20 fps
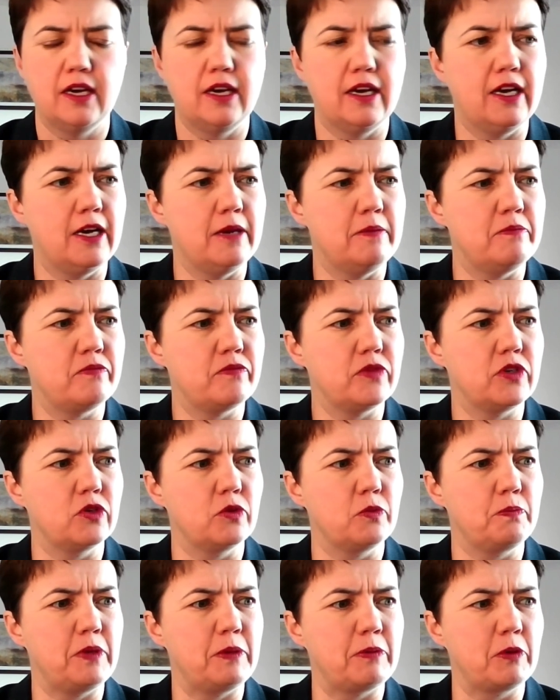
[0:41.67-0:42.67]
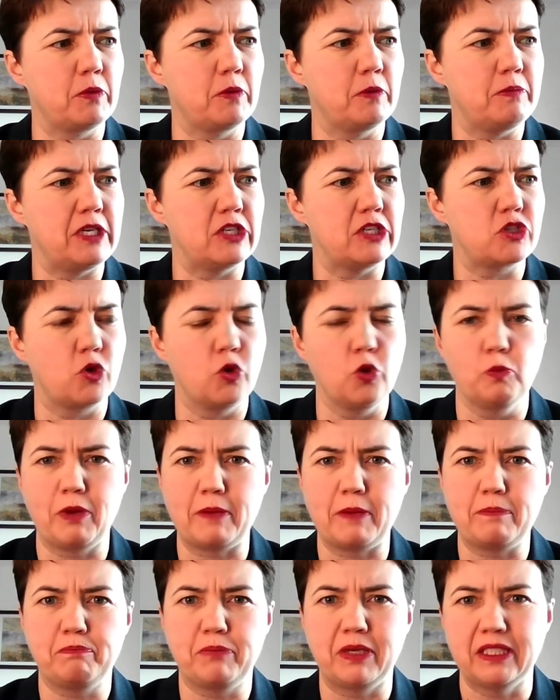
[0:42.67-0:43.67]
Um, you know, people were being told
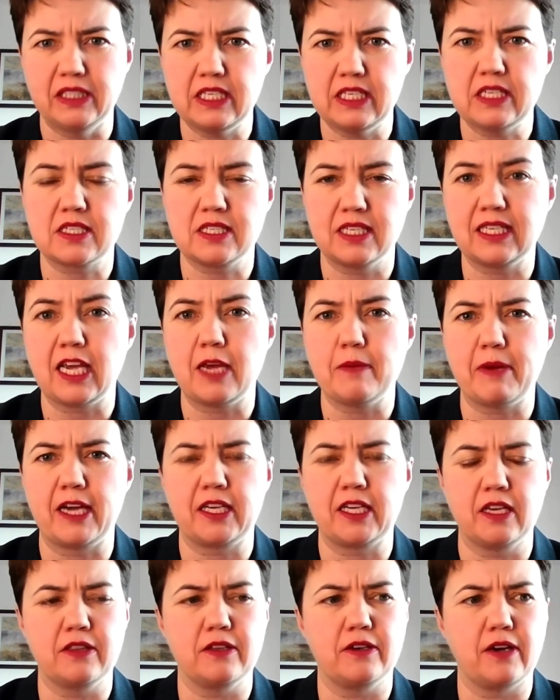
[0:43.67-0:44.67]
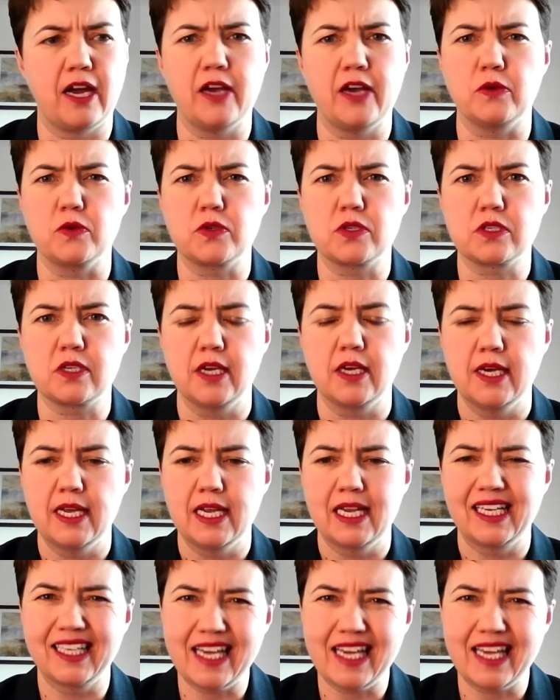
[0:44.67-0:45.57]
by police to get back in their house